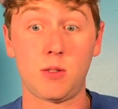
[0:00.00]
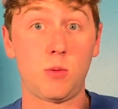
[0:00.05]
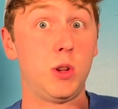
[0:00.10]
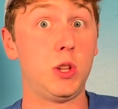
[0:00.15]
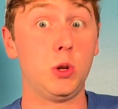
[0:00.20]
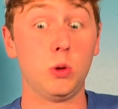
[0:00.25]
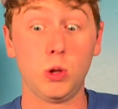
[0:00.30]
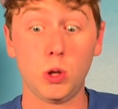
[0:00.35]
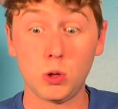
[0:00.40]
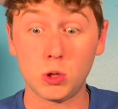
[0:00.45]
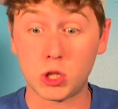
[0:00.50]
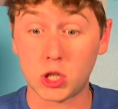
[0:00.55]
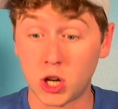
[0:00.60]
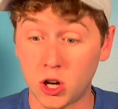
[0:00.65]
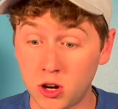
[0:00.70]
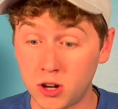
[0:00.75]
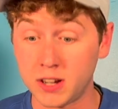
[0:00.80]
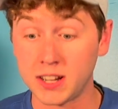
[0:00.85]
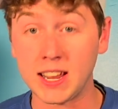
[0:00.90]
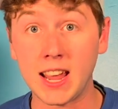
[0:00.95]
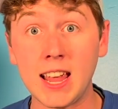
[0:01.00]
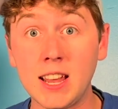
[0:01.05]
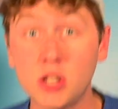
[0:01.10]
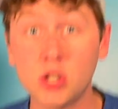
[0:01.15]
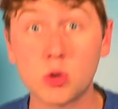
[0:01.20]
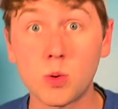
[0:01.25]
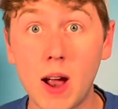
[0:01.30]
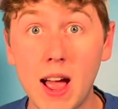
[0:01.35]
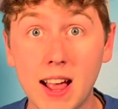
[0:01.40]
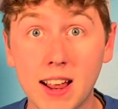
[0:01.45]
when you lose turn, gain
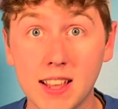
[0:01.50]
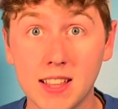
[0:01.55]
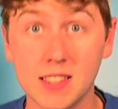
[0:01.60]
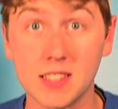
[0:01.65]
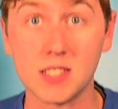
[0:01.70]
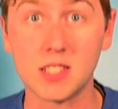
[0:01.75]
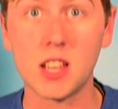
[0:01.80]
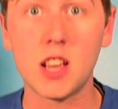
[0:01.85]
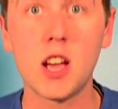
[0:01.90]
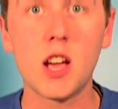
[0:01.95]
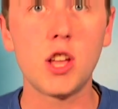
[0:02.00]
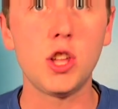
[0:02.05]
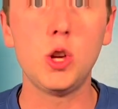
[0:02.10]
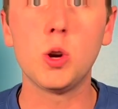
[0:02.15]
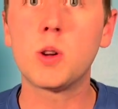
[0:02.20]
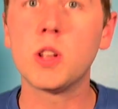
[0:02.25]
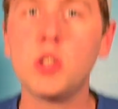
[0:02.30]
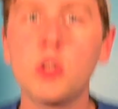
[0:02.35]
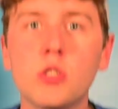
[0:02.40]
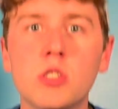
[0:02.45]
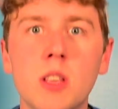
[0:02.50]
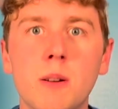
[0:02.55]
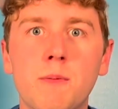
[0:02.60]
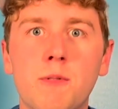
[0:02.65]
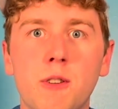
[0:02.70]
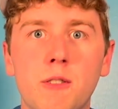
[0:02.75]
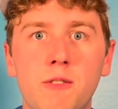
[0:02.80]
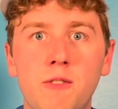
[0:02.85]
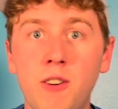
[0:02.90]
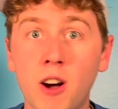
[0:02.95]
dragons. You can use them
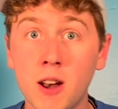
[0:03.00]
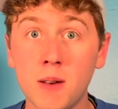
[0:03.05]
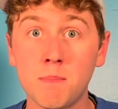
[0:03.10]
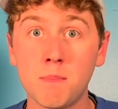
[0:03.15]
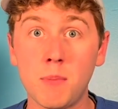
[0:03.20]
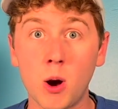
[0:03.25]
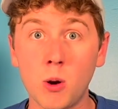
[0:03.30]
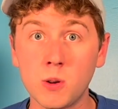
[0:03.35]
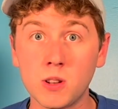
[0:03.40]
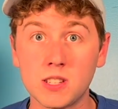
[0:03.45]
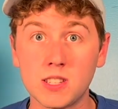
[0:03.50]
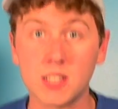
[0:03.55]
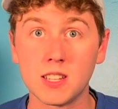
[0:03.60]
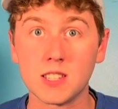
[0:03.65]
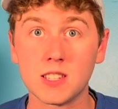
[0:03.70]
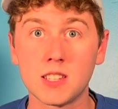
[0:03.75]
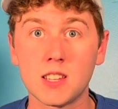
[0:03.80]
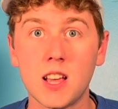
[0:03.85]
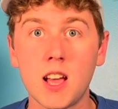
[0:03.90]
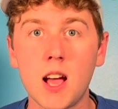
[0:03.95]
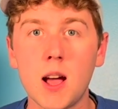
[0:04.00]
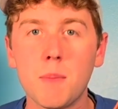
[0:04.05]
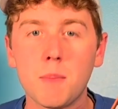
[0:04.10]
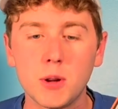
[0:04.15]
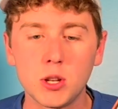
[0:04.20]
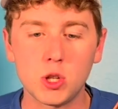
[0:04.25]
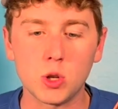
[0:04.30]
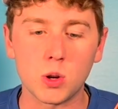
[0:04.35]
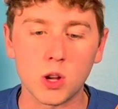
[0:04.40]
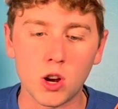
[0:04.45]
for fun bonuses,
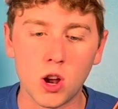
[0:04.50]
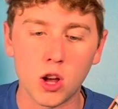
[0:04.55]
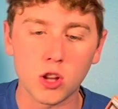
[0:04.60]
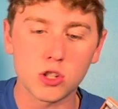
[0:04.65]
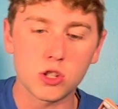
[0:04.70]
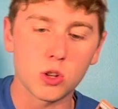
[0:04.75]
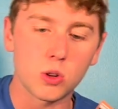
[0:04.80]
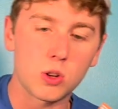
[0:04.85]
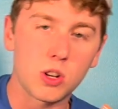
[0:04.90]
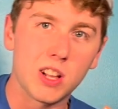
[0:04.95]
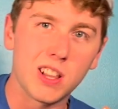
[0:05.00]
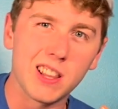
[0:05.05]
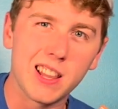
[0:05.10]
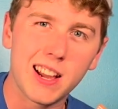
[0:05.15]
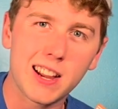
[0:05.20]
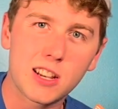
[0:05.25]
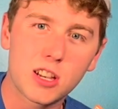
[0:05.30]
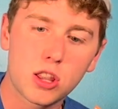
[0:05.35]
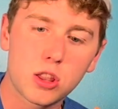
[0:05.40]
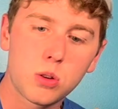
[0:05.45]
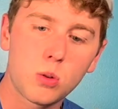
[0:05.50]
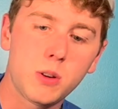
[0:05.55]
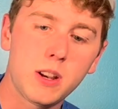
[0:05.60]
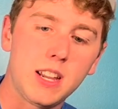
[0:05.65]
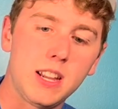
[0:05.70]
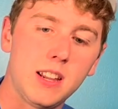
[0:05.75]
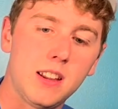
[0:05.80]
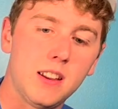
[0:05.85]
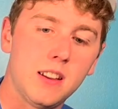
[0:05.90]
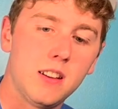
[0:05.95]
but you can also collect 3,